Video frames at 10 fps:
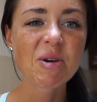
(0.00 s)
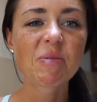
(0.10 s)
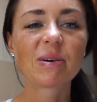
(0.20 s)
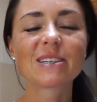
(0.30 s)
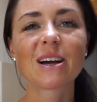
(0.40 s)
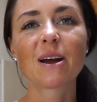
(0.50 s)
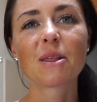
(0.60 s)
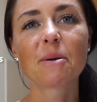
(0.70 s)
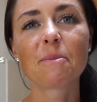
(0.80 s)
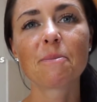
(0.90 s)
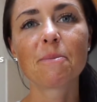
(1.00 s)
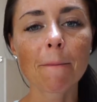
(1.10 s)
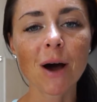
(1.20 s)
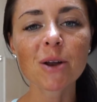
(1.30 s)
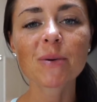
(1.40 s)
which are the
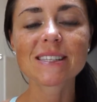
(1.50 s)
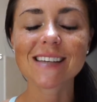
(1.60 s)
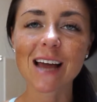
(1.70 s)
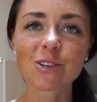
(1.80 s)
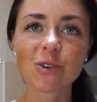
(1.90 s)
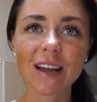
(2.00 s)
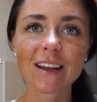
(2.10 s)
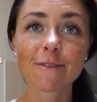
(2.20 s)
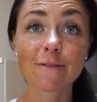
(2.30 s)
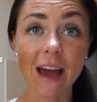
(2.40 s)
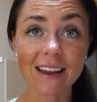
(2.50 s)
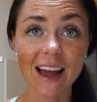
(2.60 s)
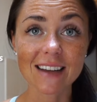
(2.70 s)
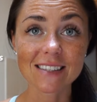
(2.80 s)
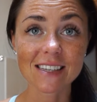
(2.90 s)
monounsaturated fatty
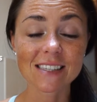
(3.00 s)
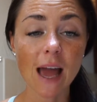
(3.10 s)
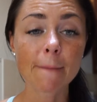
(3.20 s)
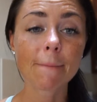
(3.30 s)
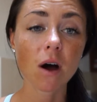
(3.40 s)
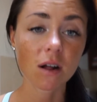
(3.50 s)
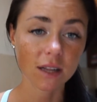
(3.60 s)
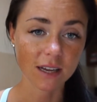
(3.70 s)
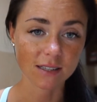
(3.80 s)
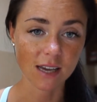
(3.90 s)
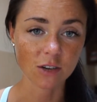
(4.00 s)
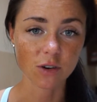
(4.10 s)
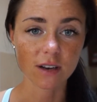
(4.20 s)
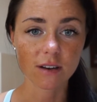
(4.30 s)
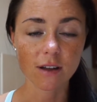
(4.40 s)
acids and
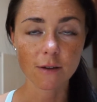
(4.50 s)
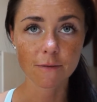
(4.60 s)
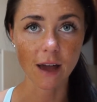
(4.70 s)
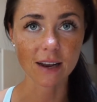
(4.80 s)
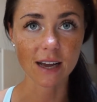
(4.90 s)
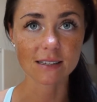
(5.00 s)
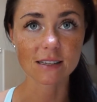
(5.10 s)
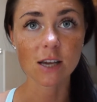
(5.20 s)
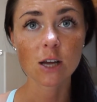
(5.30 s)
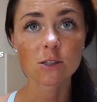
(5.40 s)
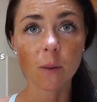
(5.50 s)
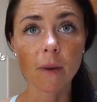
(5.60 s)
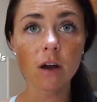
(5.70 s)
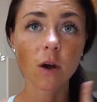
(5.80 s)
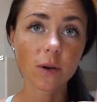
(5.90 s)
polyunsaturated fatty acids. So
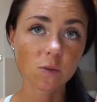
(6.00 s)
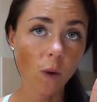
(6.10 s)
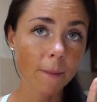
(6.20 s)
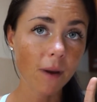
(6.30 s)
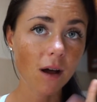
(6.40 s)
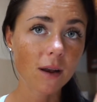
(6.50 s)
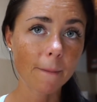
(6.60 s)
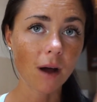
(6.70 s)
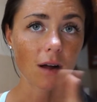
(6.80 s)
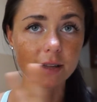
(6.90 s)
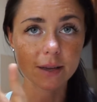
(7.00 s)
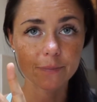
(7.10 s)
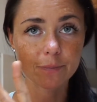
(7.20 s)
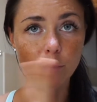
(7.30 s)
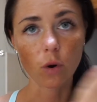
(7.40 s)
mono is one bond, poly
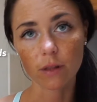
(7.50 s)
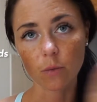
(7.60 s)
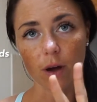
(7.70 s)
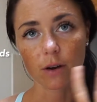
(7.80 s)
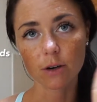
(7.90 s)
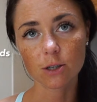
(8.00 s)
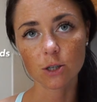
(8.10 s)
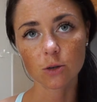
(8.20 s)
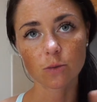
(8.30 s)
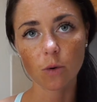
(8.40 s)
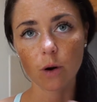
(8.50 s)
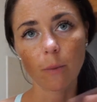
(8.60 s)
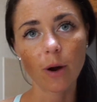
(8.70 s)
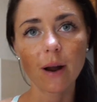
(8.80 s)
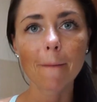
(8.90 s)
more than one or two or
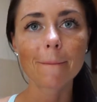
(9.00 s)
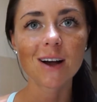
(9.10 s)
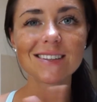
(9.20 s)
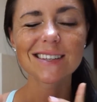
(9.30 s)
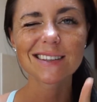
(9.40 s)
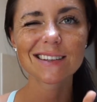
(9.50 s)
more bonds.